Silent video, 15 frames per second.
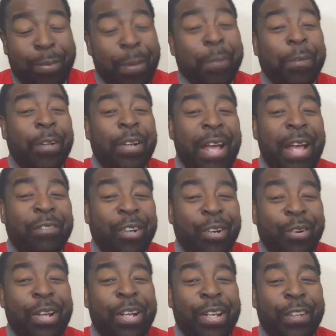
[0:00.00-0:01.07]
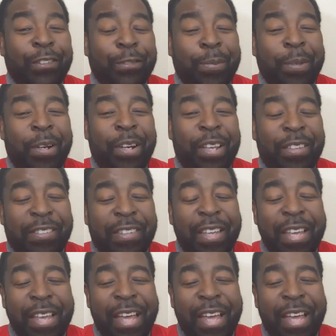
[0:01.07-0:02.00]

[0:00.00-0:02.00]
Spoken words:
People are going to have a great experience,